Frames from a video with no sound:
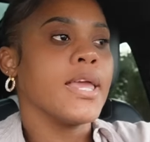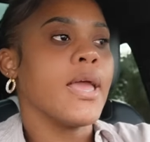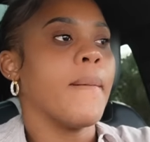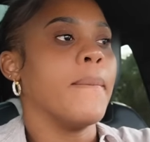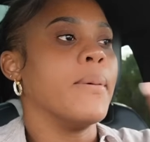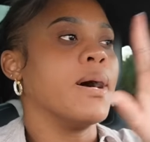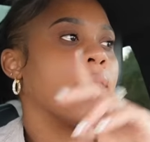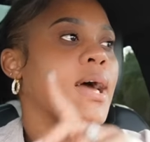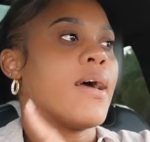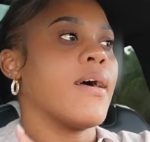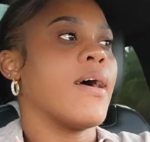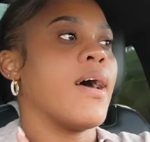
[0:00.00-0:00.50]
Yeah,
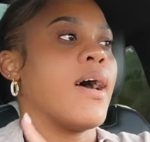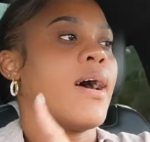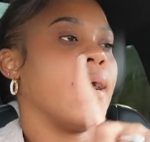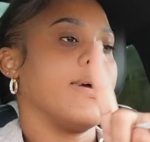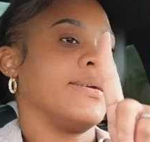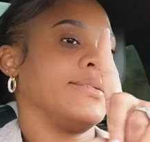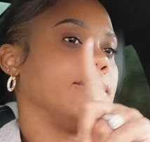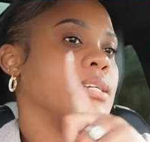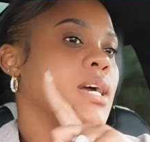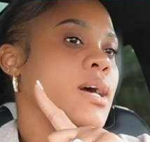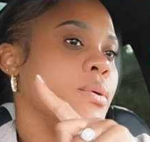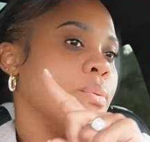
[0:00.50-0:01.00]
but I, I,
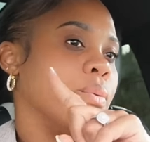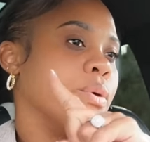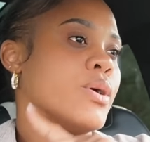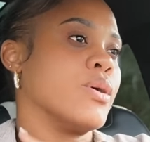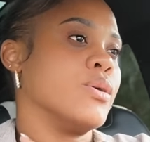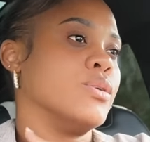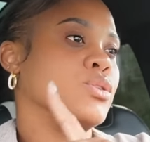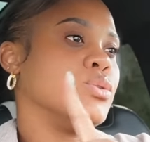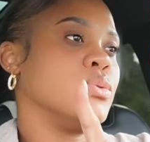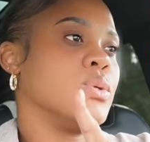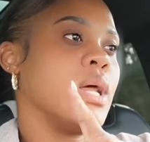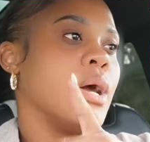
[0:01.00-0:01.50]
yeah, we're
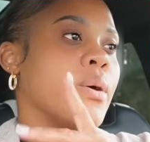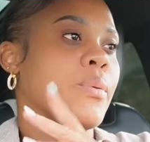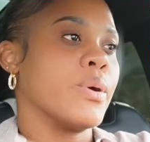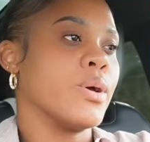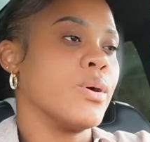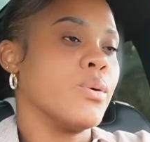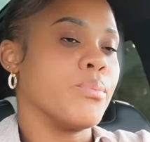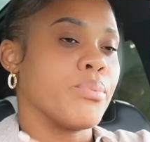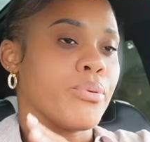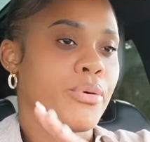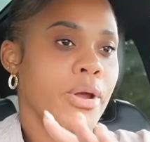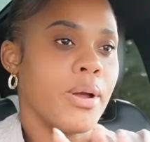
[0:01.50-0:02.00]
gonna do that. We're
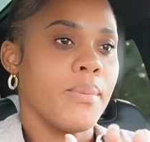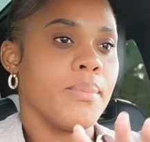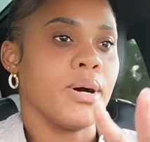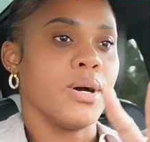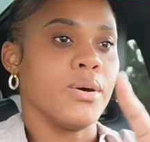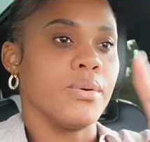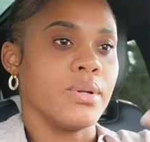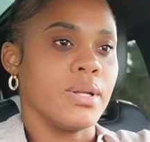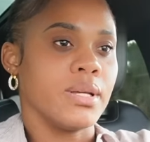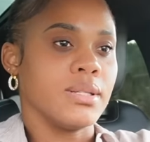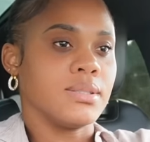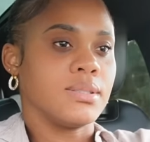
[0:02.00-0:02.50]
gonna pray
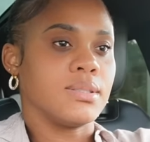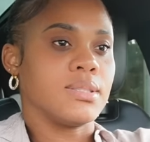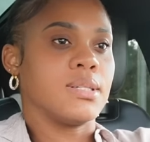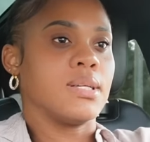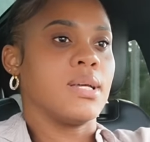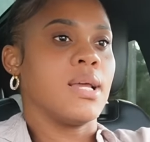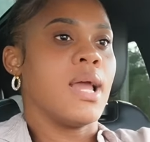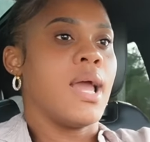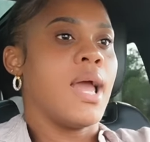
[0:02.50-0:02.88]
about it